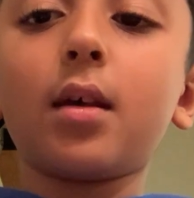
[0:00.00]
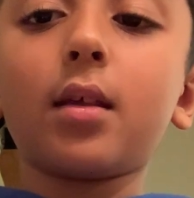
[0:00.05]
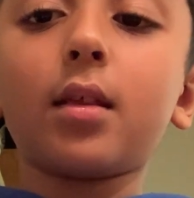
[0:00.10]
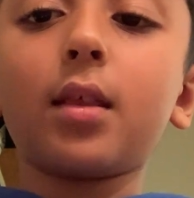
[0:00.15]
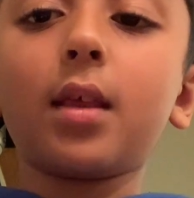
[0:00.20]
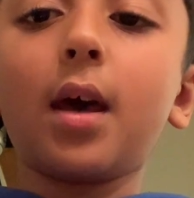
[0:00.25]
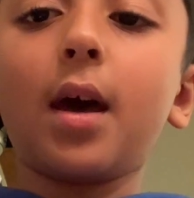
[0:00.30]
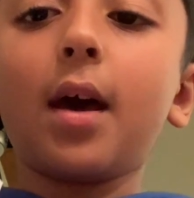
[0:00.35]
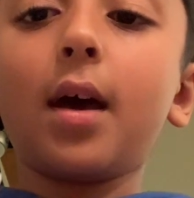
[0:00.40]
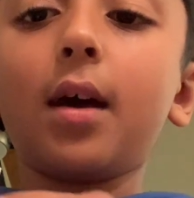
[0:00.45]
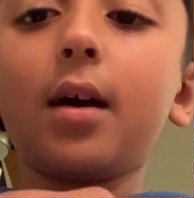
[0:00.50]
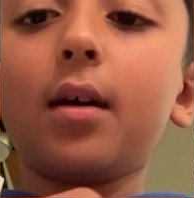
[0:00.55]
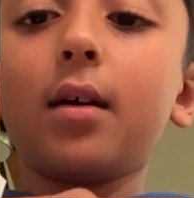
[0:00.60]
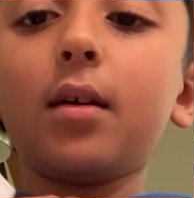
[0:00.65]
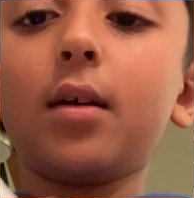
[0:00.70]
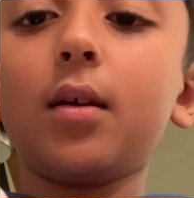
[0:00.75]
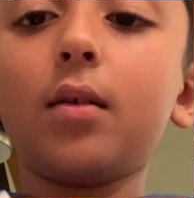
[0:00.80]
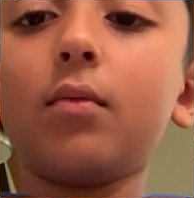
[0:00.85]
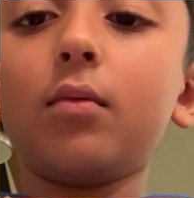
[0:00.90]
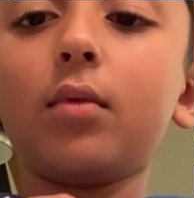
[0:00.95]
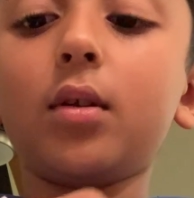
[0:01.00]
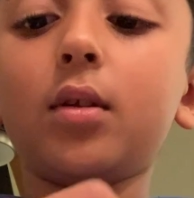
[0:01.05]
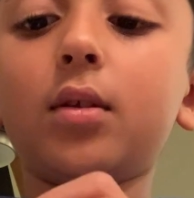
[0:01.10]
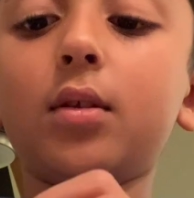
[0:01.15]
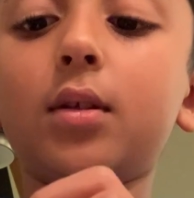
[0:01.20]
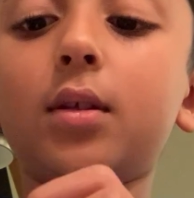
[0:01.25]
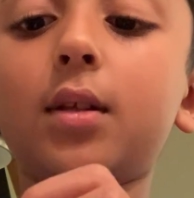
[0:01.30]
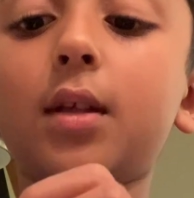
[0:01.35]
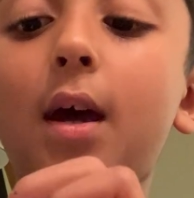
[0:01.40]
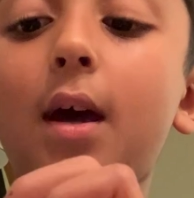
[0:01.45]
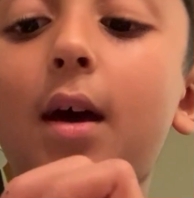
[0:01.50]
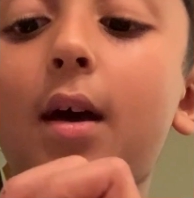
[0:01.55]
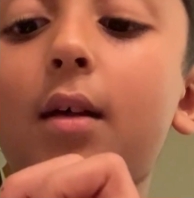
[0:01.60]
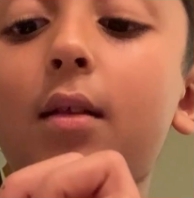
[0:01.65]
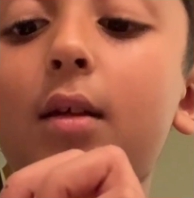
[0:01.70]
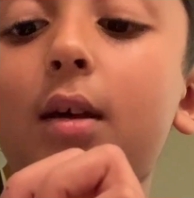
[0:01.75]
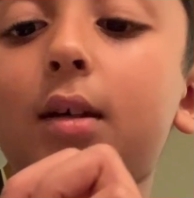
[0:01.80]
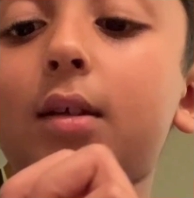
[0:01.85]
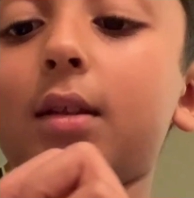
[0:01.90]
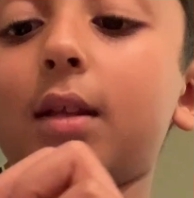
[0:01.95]
That, and once it's that,
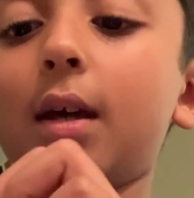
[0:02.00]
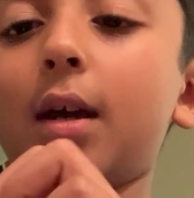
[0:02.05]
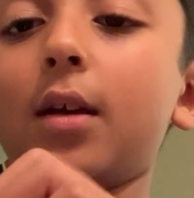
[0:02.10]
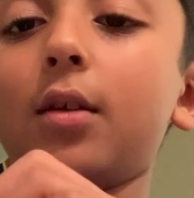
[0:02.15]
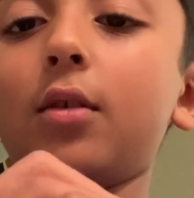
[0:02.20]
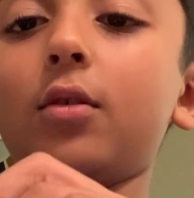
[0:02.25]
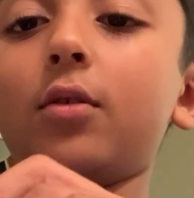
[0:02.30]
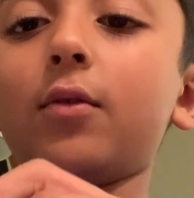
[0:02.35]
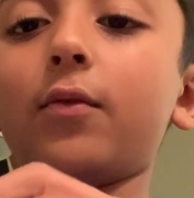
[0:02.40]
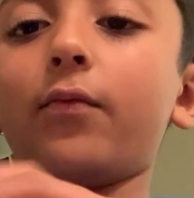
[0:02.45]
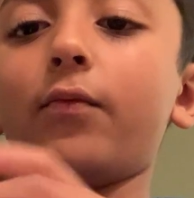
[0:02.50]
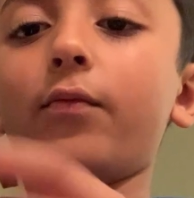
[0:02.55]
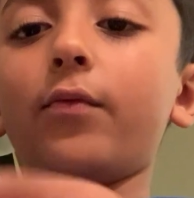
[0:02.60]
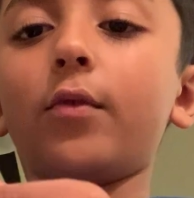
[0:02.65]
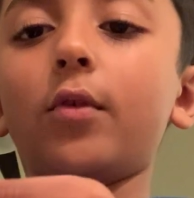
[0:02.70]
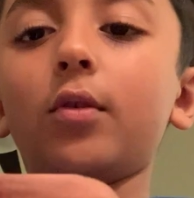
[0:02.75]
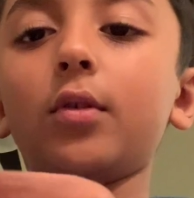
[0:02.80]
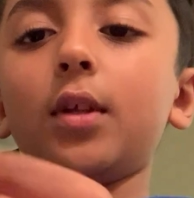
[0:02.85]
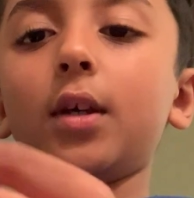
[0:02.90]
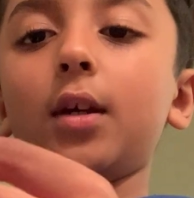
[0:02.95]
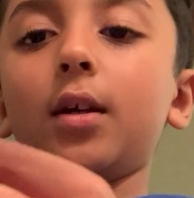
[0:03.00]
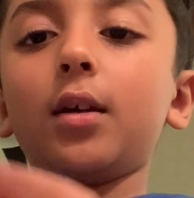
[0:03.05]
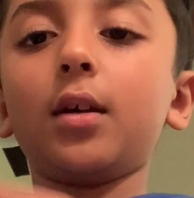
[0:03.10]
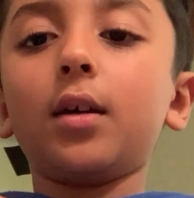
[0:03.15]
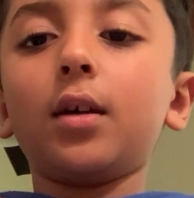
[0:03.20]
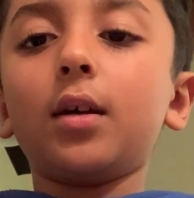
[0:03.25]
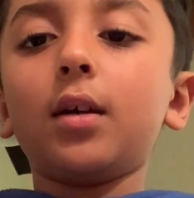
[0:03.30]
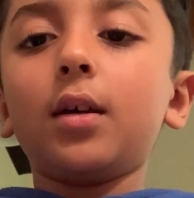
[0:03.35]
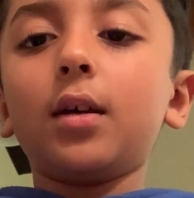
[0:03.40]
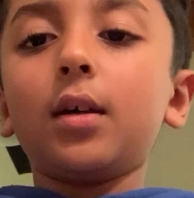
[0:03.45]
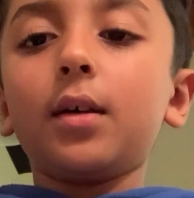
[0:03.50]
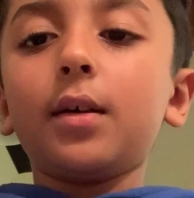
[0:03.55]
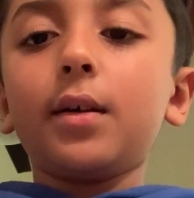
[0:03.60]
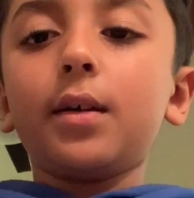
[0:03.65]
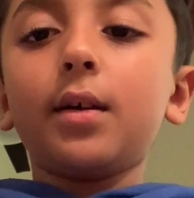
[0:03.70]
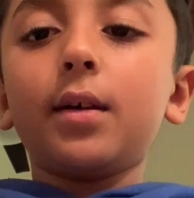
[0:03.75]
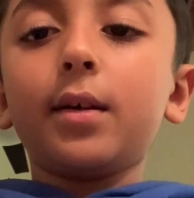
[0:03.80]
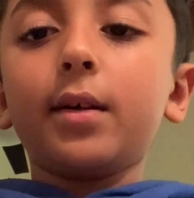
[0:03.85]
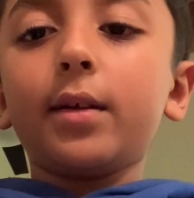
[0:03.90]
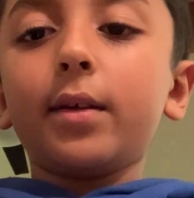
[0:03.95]
like that, you could fold it
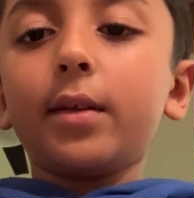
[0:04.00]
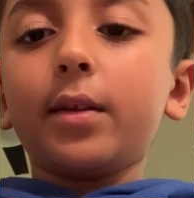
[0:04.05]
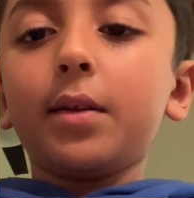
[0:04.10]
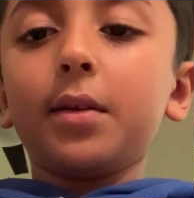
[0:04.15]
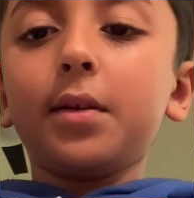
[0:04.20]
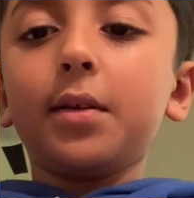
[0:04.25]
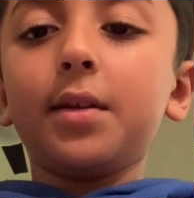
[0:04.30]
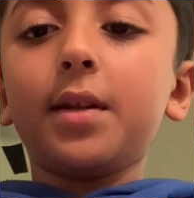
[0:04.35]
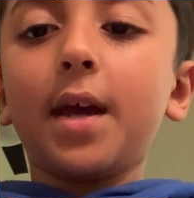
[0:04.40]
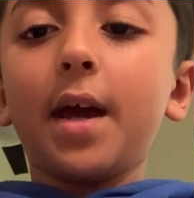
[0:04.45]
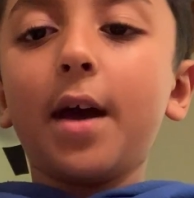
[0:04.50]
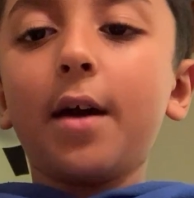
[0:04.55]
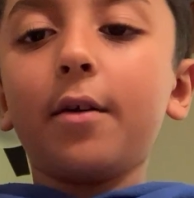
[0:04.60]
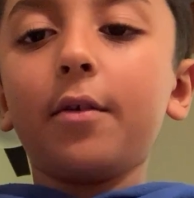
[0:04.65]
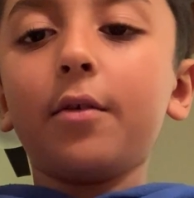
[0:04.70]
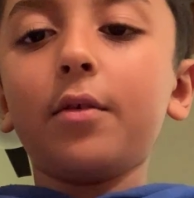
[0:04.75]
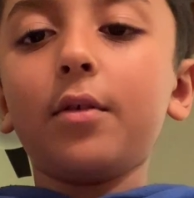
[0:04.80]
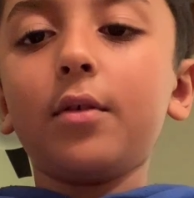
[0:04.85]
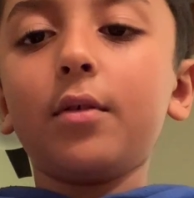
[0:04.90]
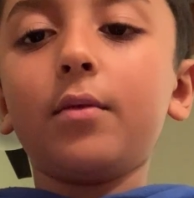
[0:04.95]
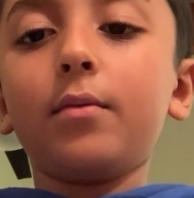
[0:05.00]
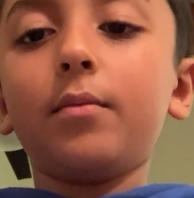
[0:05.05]
down.